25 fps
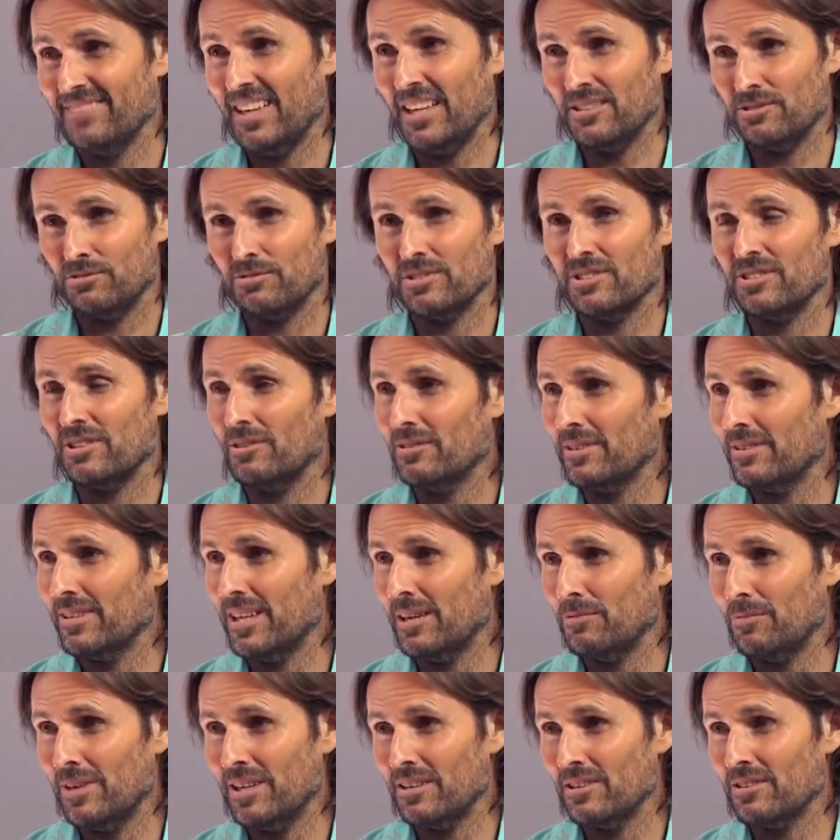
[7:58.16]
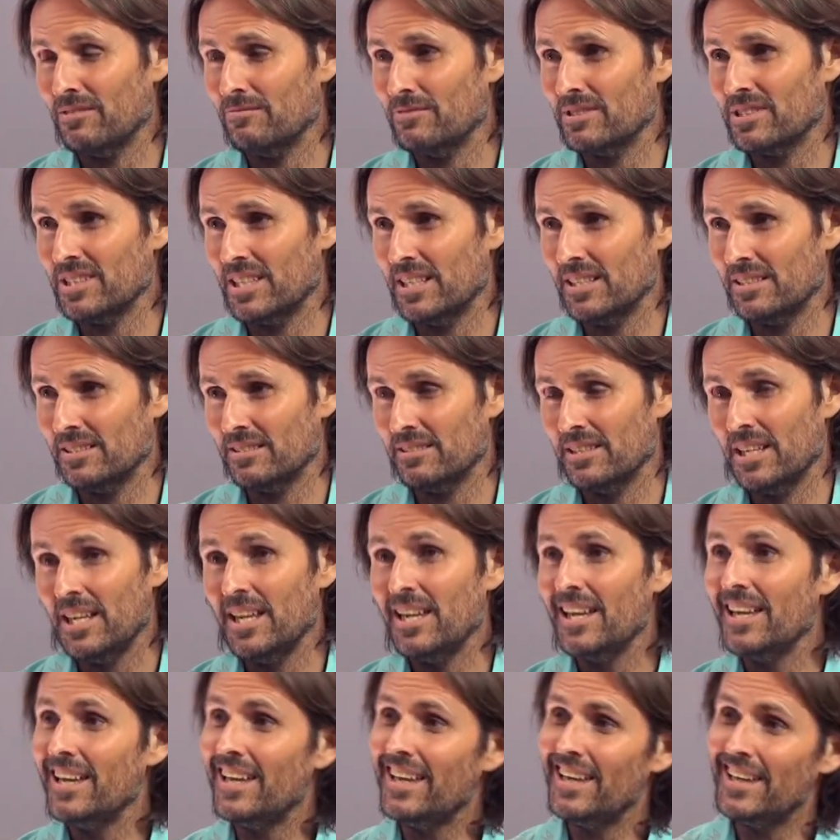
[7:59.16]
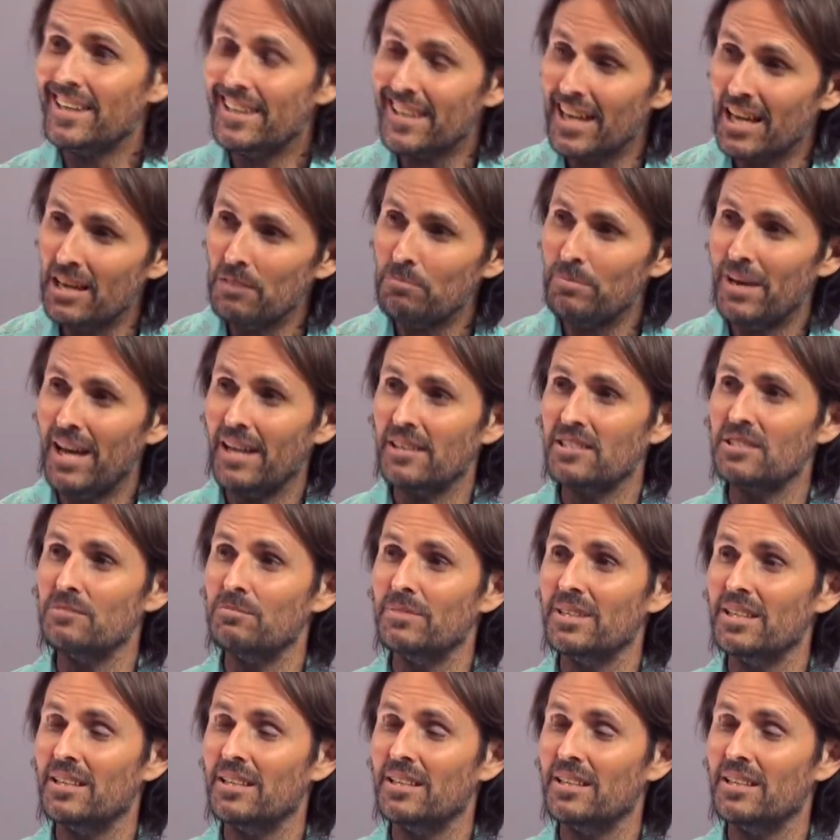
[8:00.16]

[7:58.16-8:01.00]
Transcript: as a result of that one conversation. He came back to